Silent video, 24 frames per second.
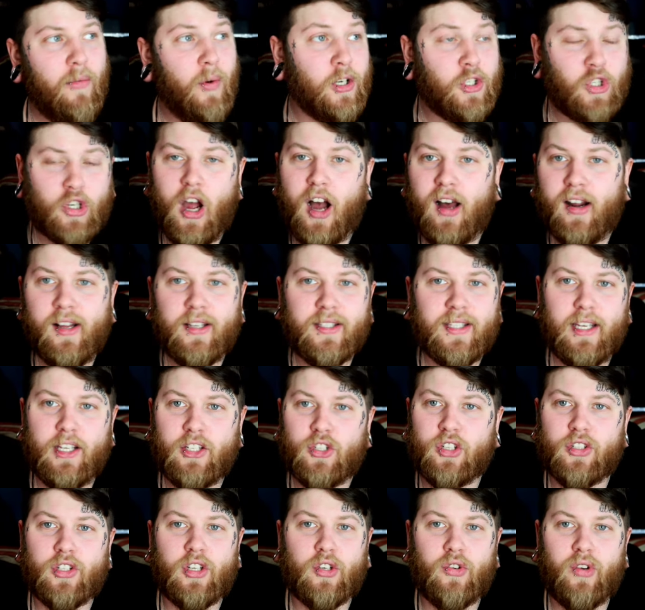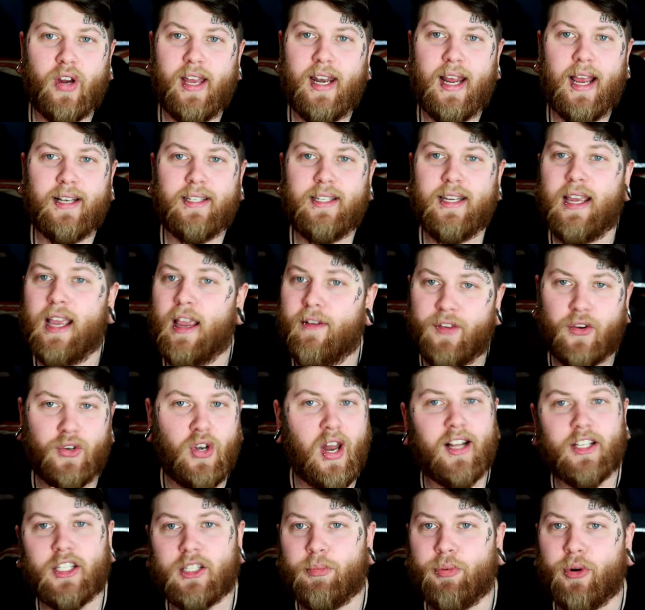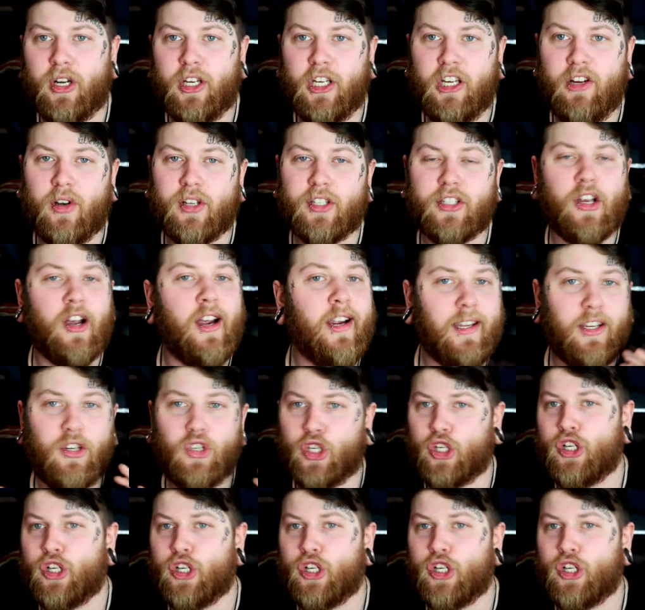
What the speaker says: which honestly is just a great idea. If you're not supporting US ARC,